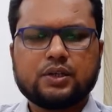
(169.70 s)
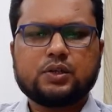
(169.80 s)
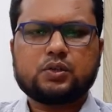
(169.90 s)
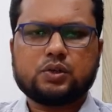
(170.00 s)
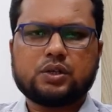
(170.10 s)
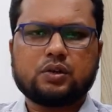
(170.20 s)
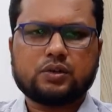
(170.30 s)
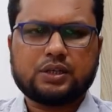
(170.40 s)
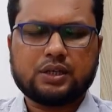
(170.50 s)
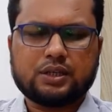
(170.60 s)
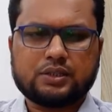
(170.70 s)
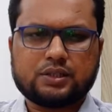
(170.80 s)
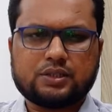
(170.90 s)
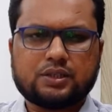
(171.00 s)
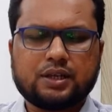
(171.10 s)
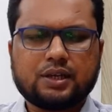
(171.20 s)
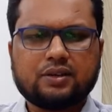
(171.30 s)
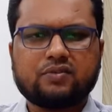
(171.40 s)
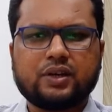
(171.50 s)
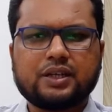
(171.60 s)
sociological research. There are
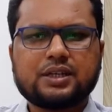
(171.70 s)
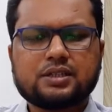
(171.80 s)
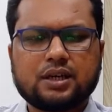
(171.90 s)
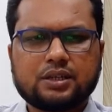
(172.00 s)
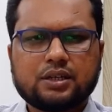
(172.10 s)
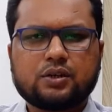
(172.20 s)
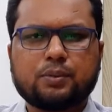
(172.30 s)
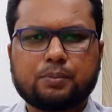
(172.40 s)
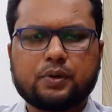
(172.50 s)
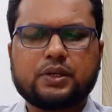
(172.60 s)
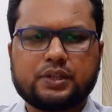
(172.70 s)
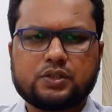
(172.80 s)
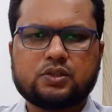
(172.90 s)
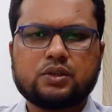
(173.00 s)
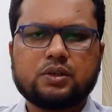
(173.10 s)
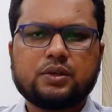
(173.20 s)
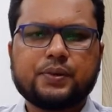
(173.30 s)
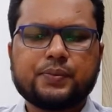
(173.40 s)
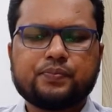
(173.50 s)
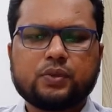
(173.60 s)
various other components
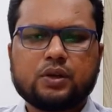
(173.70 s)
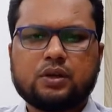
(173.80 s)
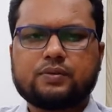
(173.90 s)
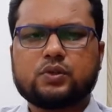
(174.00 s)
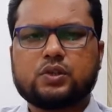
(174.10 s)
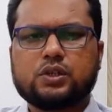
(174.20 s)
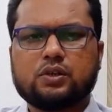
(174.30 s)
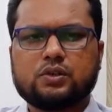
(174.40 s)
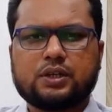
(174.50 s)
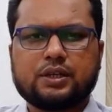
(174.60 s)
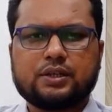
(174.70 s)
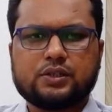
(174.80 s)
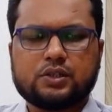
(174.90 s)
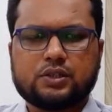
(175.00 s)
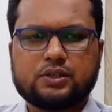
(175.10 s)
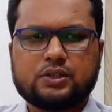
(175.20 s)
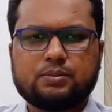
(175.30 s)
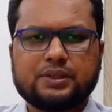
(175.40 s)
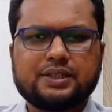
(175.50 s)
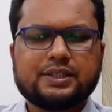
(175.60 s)
of sociological research,
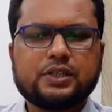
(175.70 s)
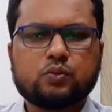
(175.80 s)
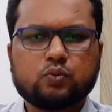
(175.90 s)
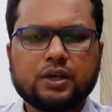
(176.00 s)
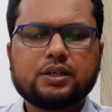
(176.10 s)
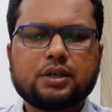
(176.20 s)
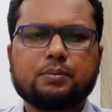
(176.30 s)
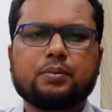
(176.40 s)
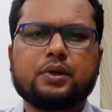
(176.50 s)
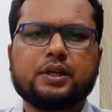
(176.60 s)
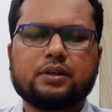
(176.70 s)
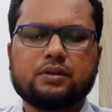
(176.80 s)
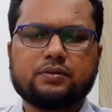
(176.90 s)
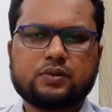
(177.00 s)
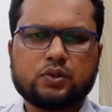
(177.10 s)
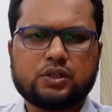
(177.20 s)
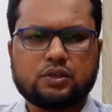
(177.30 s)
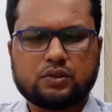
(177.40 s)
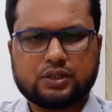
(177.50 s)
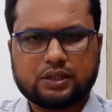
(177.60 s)
but this is one component of
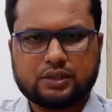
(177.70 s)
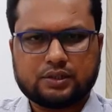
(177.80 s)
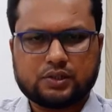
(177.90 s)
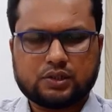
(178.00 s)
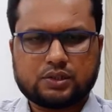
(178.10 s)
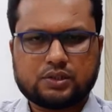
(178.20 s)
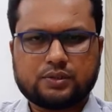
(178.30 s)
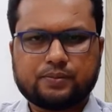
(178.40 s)
sociological research.